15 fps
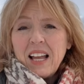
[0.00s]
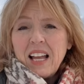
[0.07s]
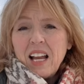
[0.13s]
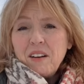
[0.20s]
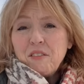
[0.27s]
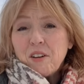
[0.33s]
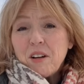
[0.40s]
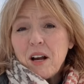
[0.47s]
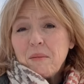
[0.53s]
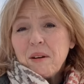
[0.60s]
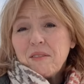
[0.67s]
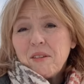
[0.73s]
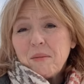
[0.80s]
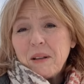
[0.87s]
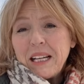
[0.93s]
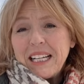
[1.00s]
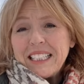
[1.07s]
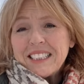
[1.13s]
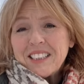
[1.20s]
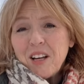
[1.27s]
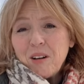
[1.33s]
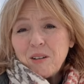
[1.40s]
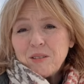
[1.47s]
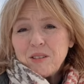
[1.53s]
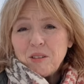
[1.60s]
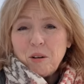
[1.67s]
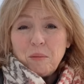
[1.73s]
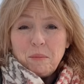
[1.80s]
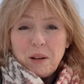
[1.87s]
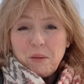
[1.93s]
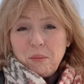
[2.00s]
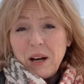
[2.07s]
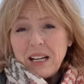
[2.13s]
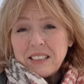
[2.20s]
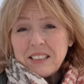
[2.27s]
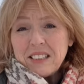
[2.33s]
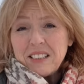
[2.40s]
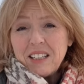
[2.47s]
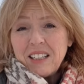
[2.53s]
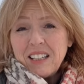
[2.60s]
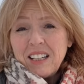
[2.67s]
If you're coming from the East Coast or Midwest,